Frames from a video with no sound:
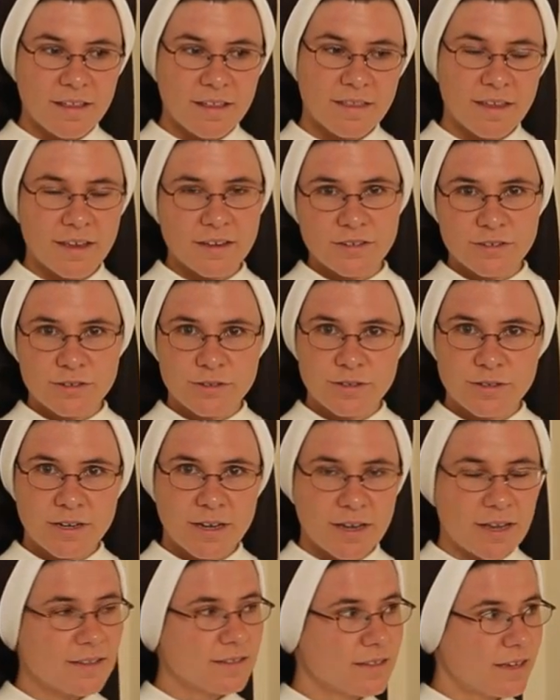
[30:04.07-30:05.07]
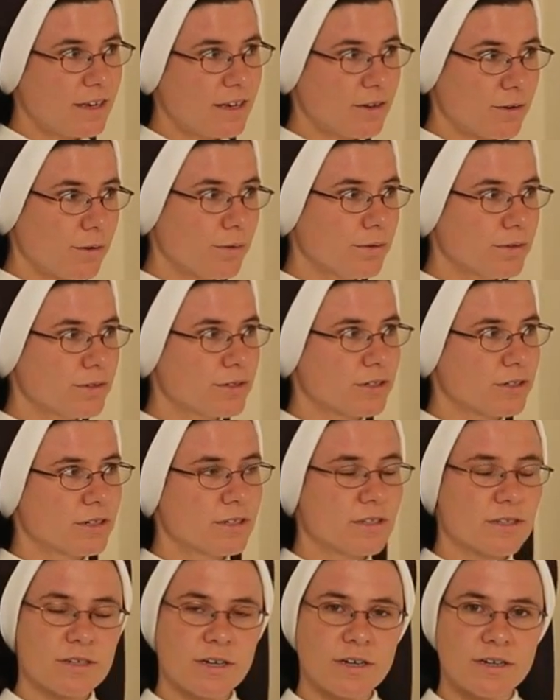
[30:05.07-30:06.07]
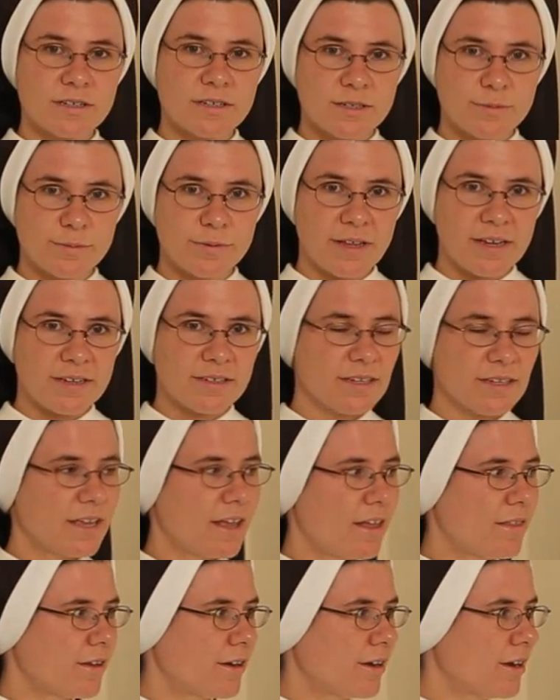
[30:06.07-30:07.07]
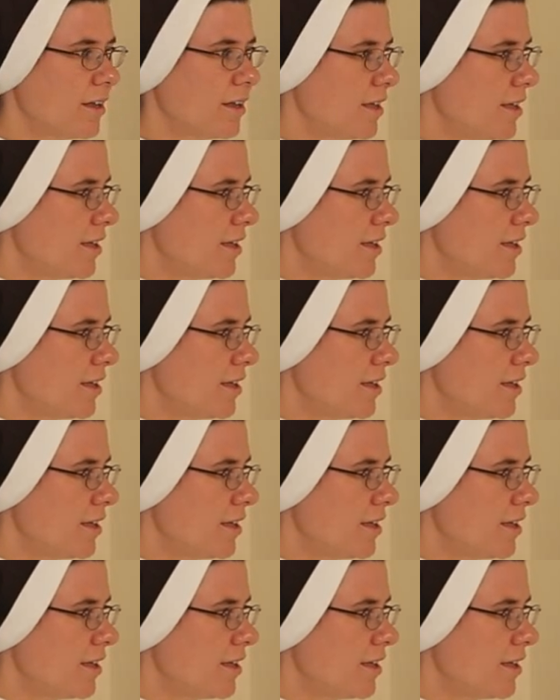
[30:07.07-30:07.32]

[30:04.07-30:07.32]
and they do, as they get older, start to play together.